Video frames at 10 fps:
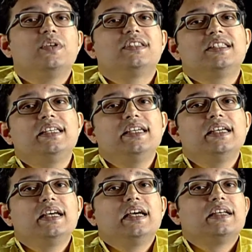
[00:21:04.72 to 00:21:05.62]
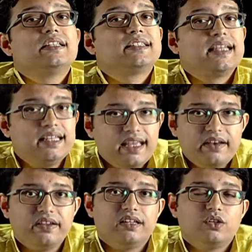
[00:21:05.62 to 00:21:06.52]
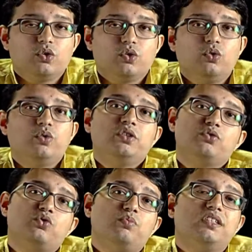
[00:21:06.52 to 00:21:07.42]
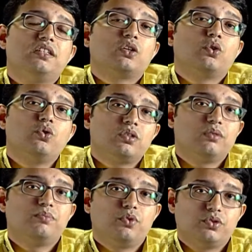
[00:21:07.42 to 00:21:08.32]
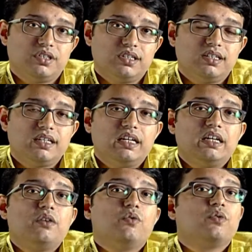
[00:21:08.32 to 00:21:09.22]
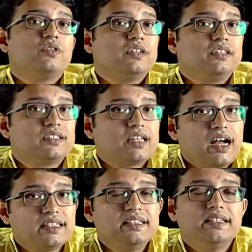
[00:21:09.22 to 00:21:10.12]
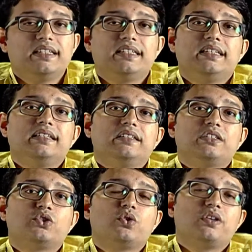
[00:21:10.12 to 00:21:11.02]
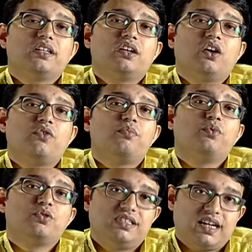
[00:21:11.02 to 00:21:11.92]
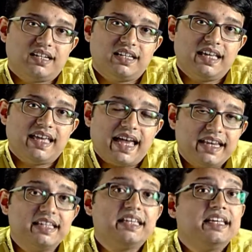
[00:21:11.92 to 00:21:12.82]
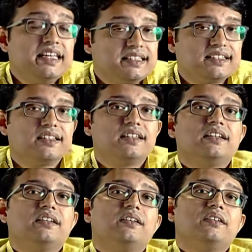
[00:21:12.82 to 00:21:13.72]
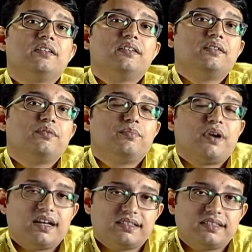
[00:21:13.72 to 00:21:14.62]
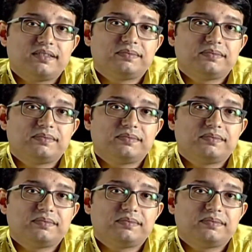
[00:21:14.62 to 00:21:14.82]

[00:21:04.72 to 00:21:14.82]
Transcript: see Salieri, who used to be the court composer, starts narrating the story of Mozart and his past.